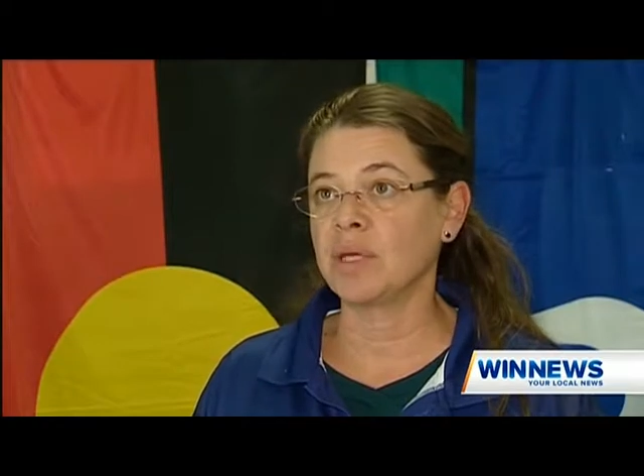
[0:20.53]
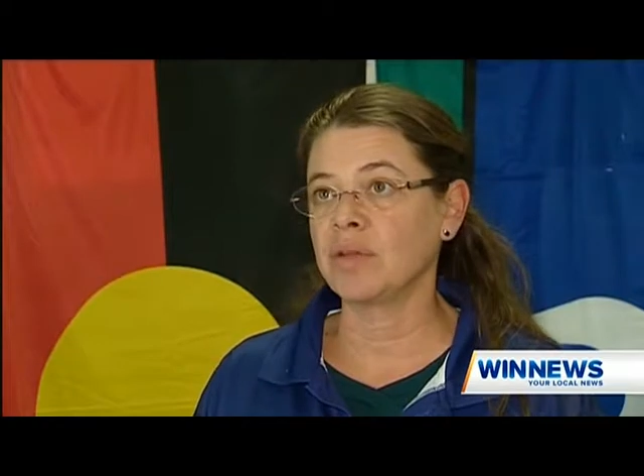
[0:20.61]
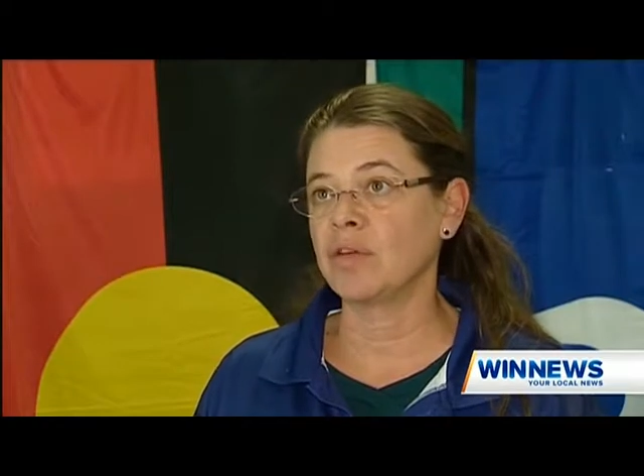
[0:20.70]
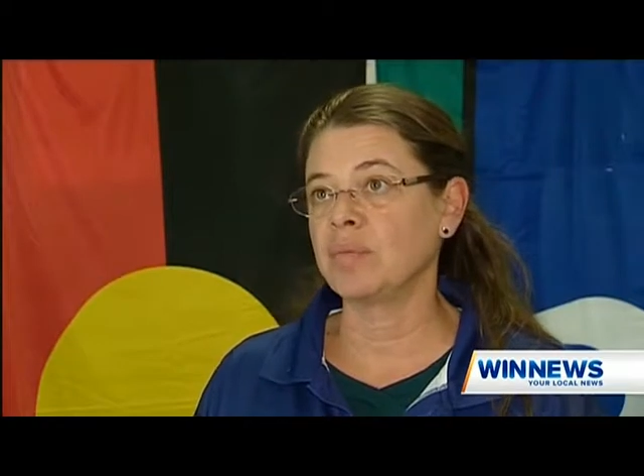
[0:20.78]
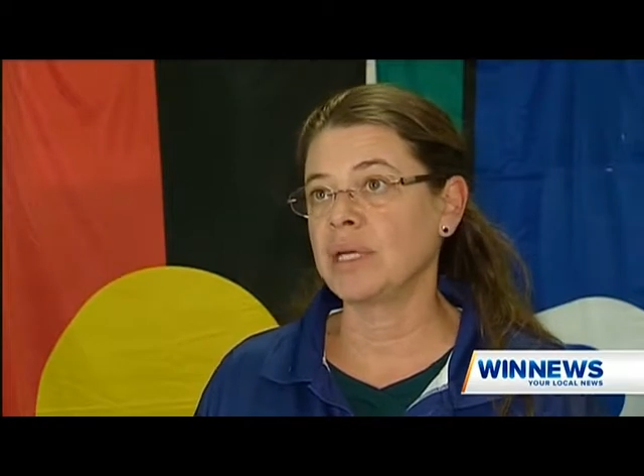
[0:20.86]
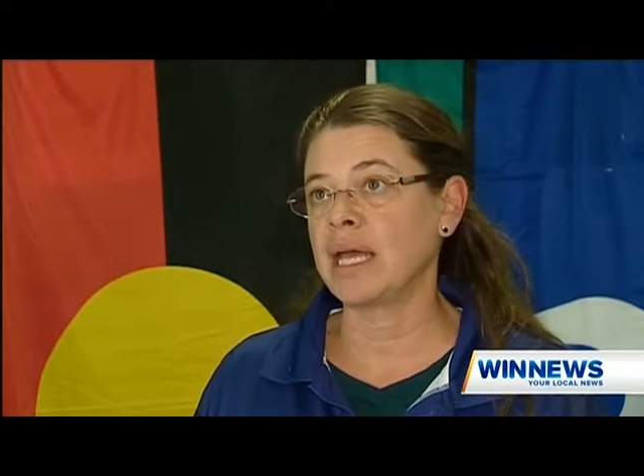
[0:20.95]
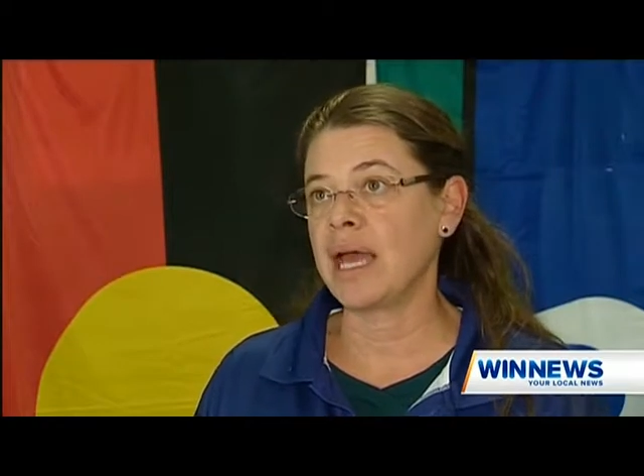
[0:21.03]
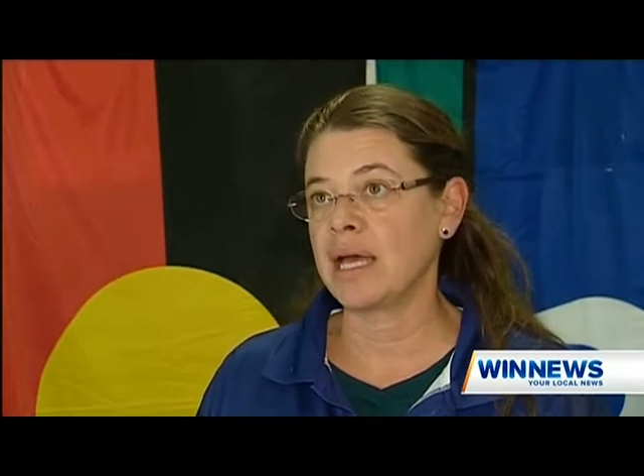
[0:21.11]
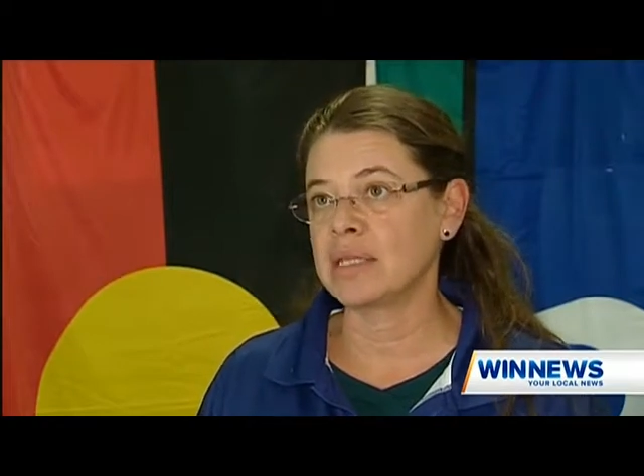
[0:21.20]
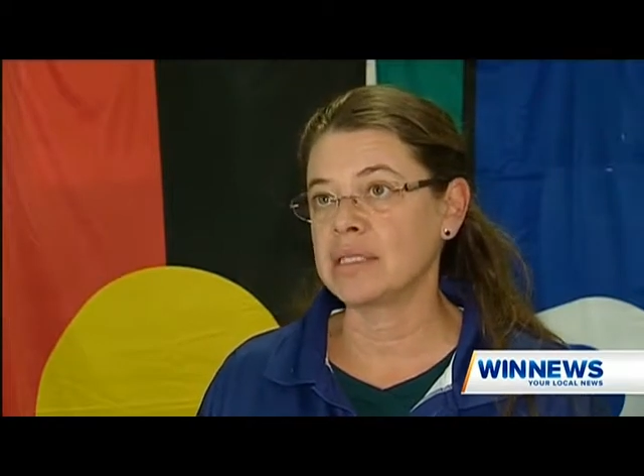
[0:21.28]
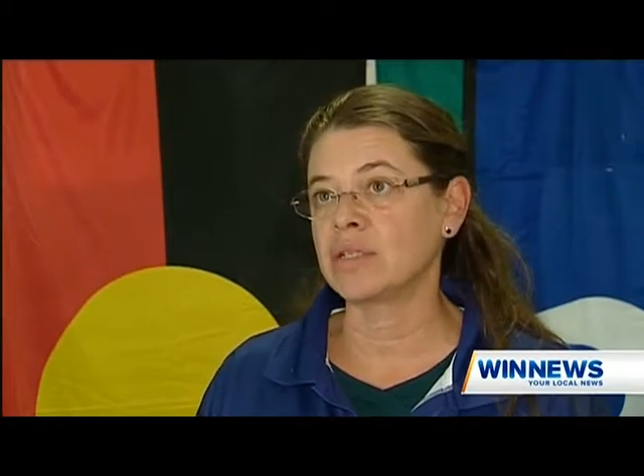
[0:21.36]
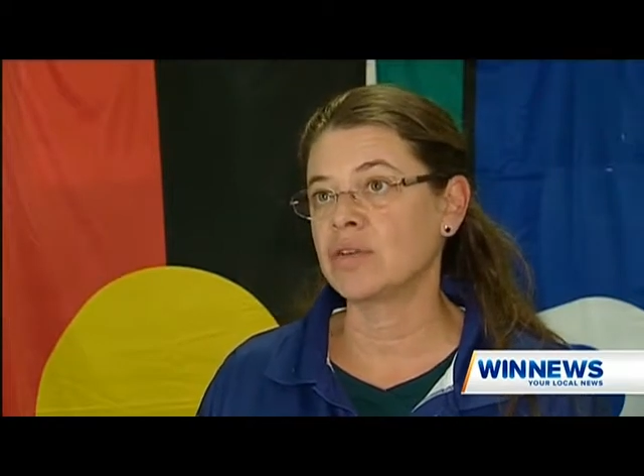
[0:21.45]
whether it be
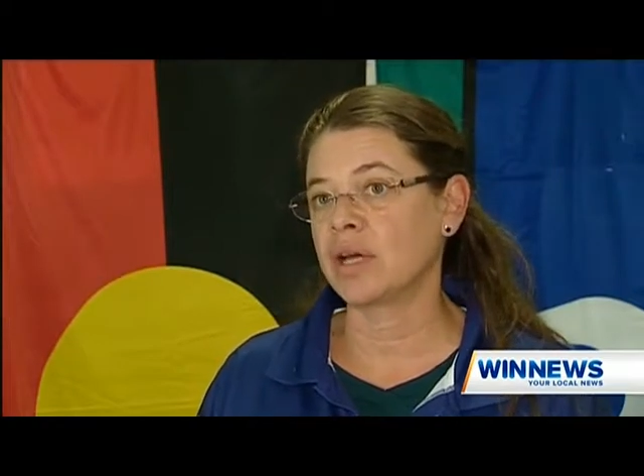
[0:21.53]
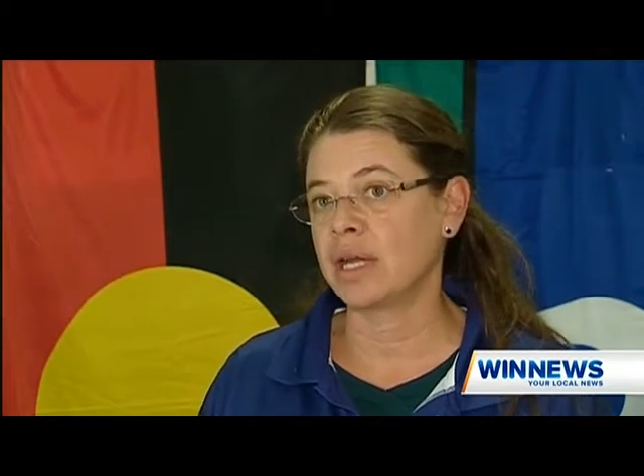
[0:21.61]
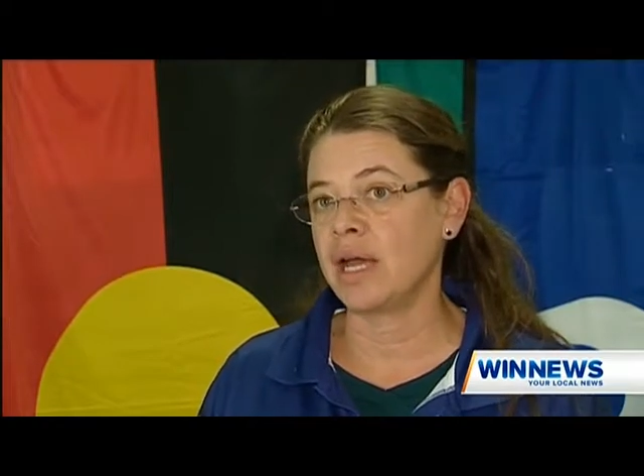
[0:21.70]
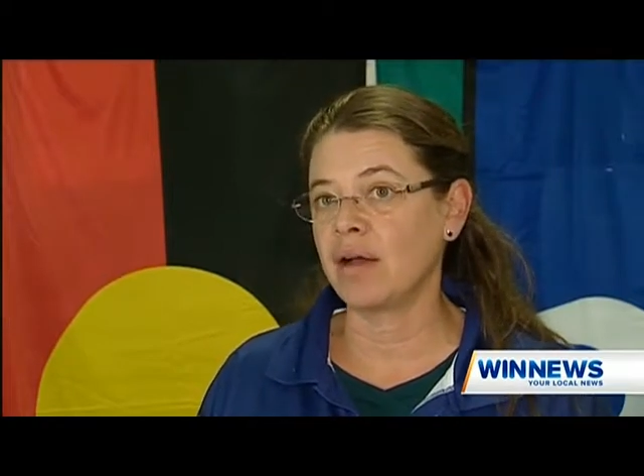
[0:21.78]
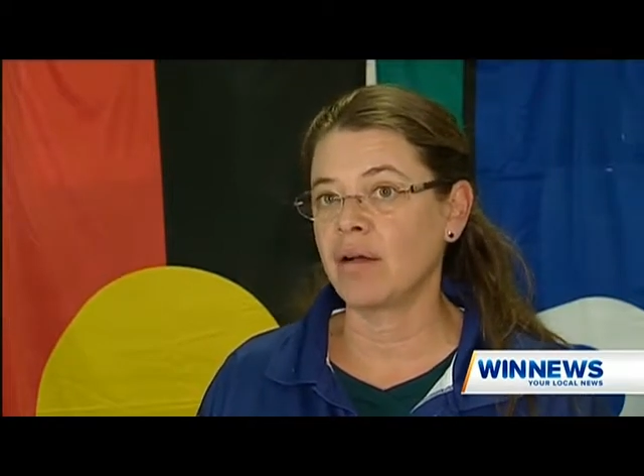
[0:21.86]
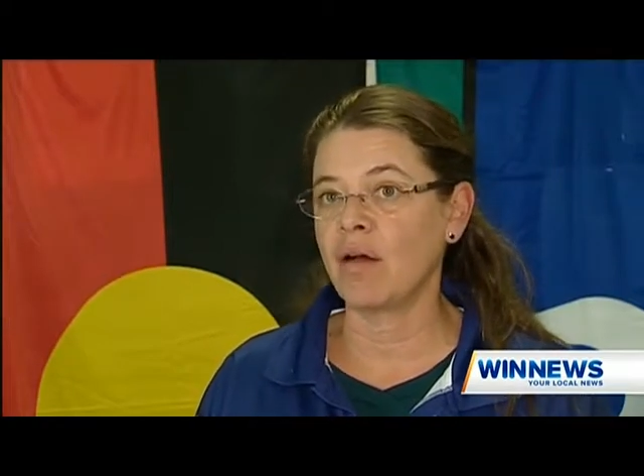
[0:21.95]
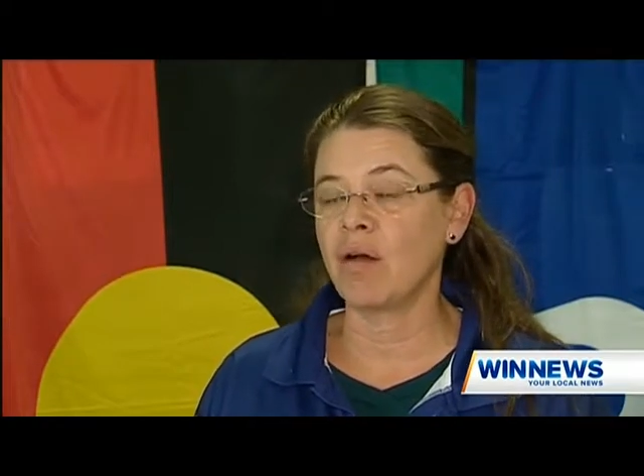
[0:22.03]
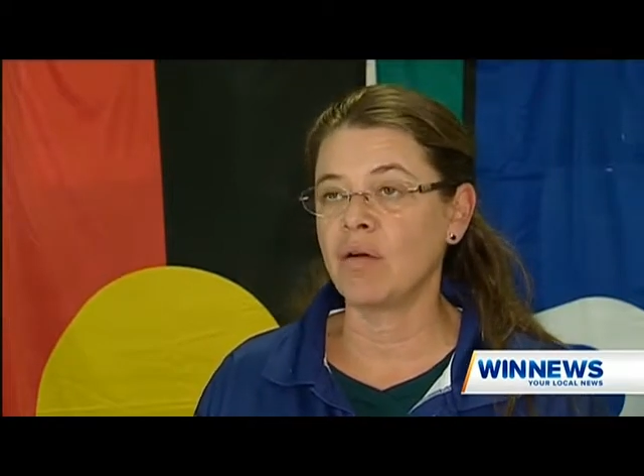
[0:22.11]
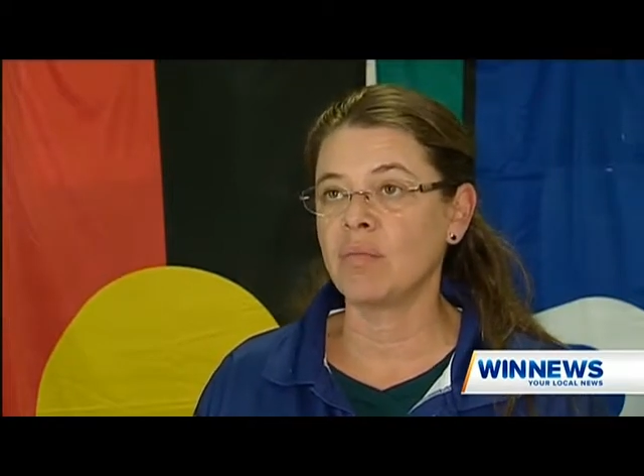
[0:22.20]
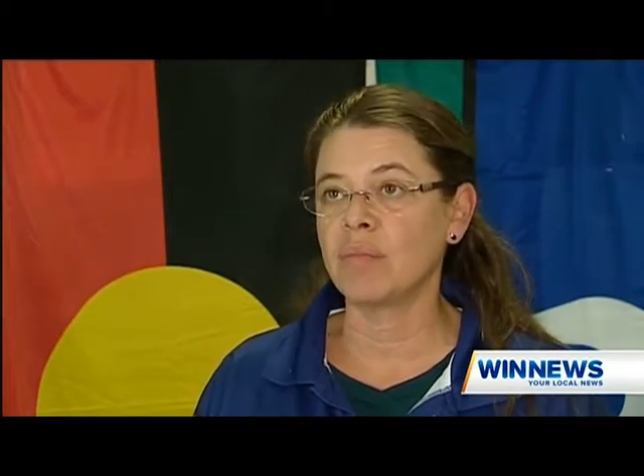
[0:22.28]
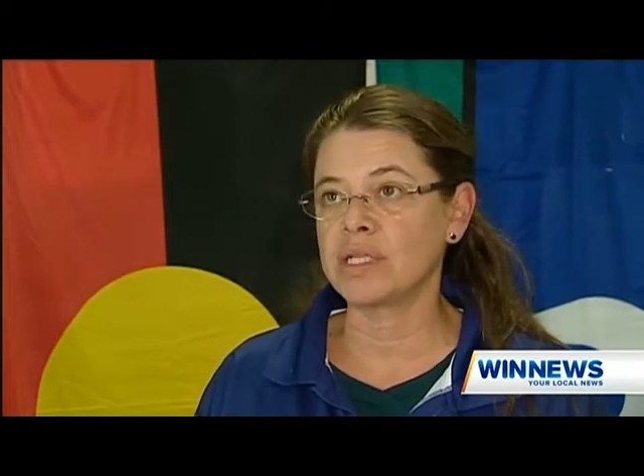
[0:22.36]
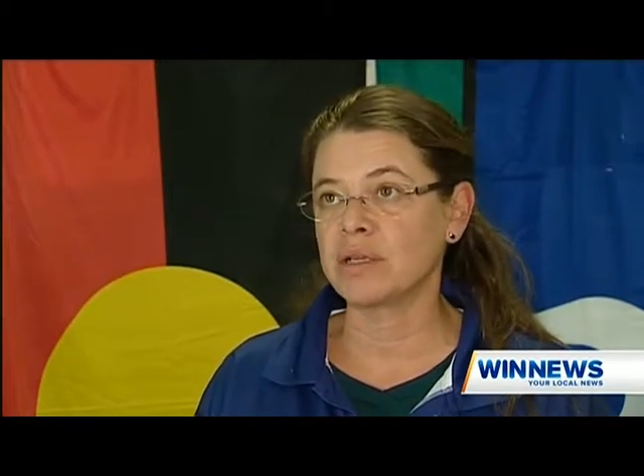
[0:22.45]
housing, drug and
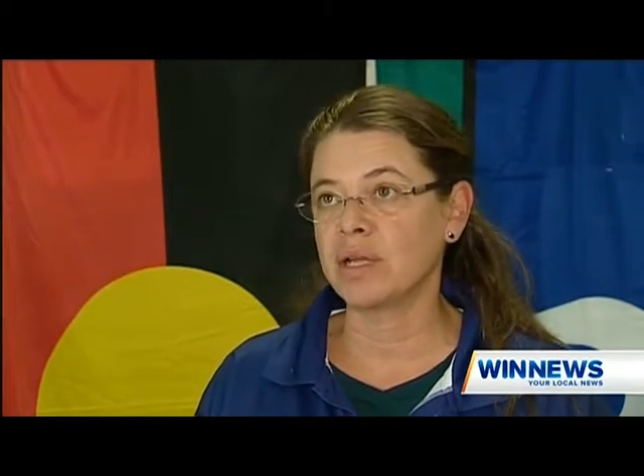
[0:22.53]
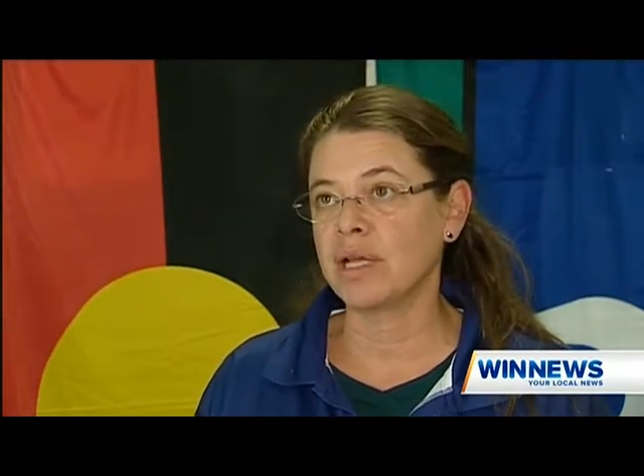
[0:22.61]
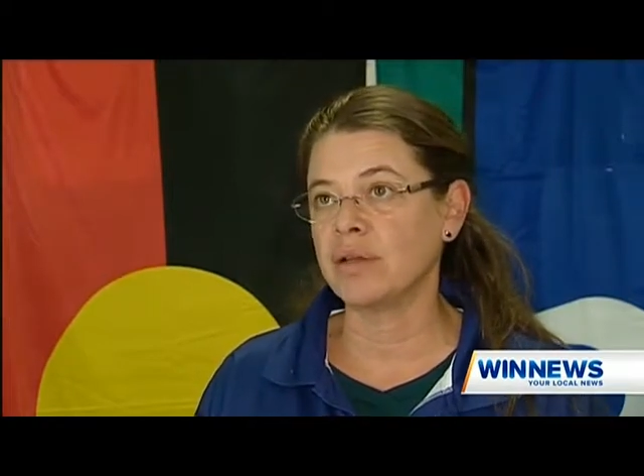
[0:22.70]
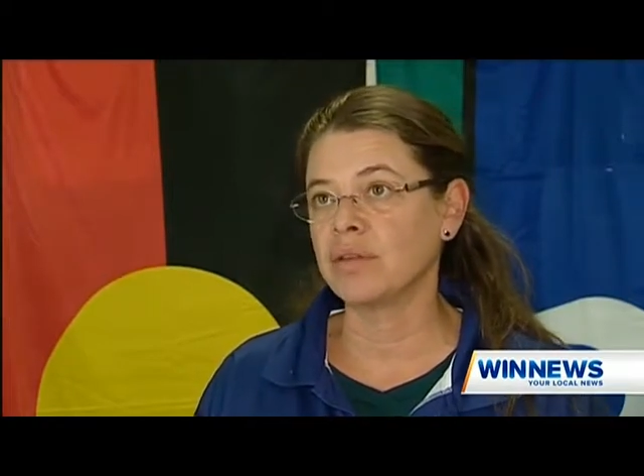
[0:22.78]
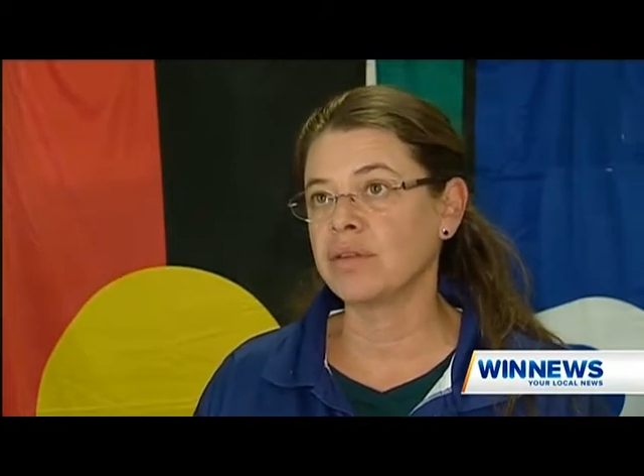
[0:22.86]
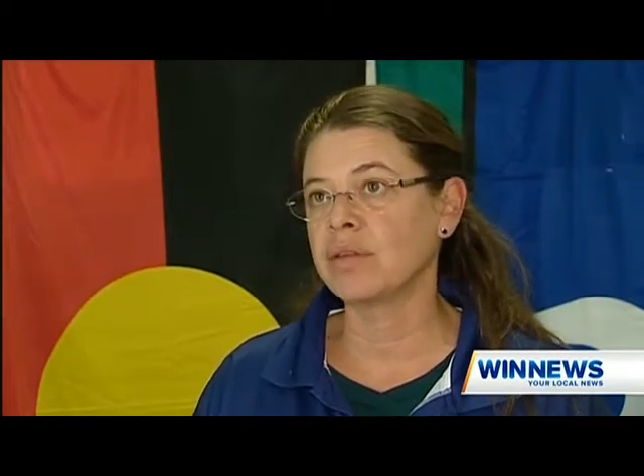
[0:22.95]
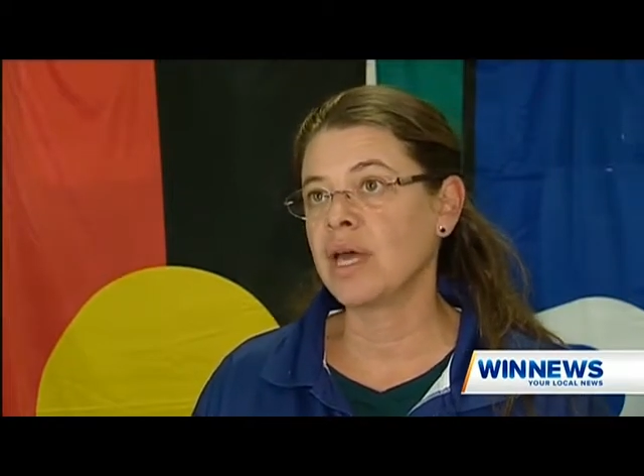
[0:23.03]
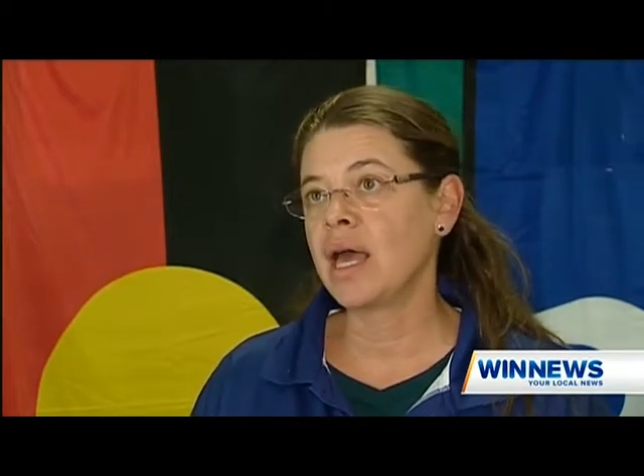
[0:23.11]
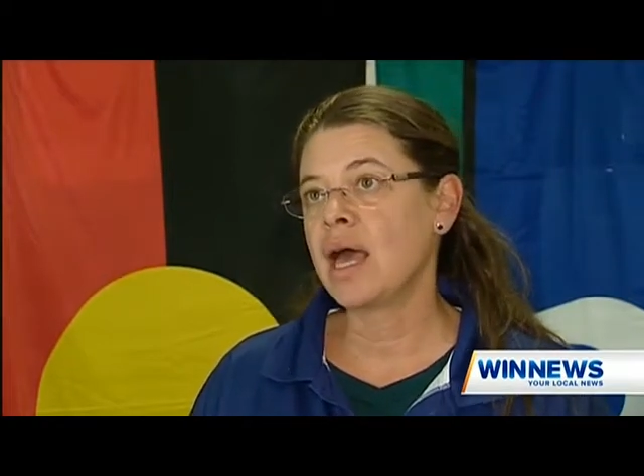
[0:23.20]
alcohol, mental health,